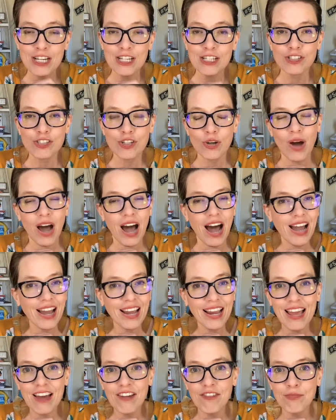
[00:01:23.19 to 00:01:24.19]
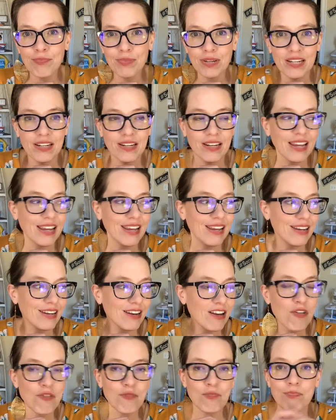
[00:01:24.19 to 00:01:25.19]
So I have been
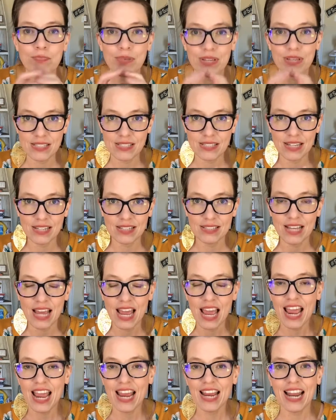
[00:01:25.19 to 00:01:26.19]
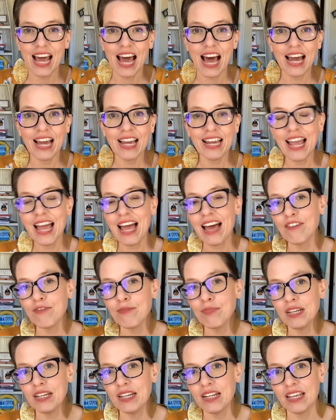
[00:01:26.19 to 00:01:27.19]
in business and I have
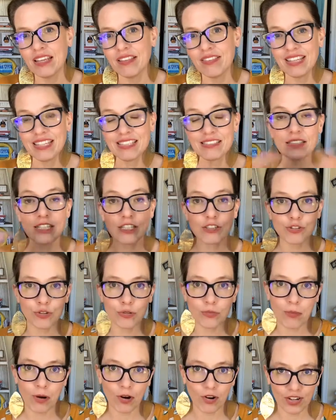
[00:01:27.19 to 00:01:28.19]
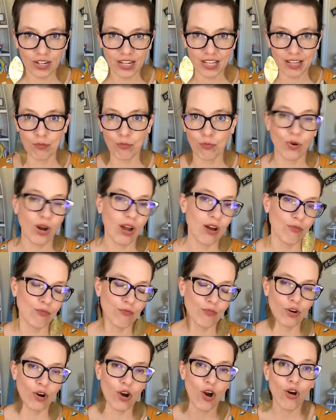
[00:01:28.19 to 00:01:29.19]
been in the digital marketing realm
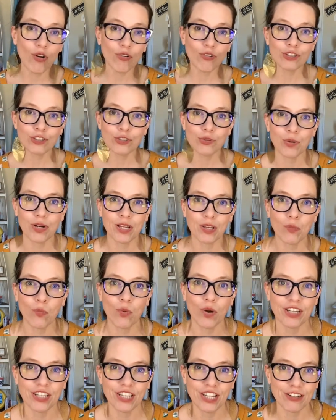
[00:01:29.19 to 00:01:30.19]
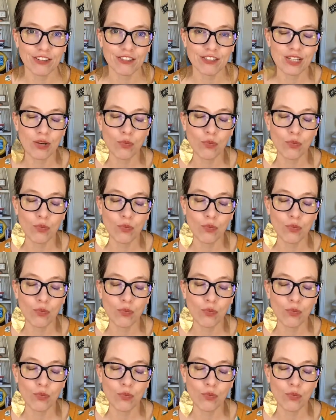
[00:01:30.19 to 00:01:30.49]
for over 21 years.